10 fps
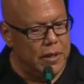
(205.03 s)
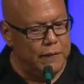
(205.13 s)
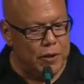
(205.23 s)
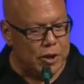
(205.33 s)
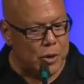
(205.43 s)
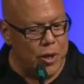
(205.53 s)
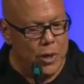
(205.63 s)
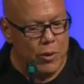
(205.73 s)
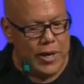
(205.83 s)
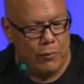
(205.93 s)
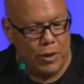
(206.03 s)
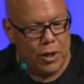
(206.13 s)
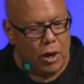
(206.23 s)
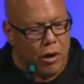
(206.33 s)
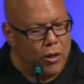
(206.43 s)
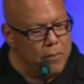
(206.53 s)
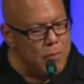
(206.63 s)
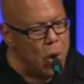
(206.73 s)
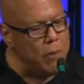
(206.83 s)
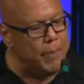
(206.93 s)
Verse 21 And when the, all the
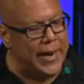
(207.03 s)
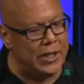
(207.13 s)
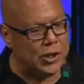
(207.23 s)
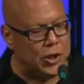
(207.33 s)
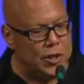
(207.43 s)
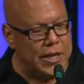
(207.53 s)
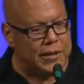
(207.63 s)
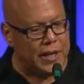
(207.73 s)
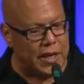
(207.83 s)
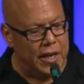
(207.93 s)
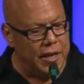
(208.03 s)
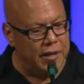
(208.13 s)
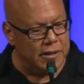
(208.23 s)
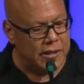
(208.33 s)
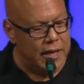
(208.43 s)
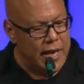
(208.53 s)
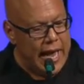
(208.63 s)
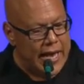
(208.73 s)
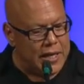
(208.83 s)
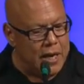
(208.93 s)
Moabites heard that the kings
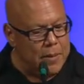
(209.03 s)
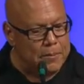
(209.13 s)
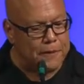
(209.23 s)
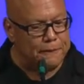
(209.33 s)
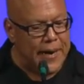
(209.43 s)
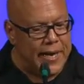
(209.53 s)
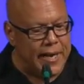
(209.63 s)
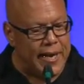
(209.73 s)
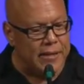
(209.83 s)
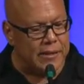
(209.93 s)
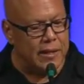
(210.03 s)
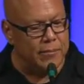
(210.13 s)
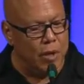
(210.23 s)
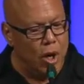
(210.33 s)
had come up to fight against them,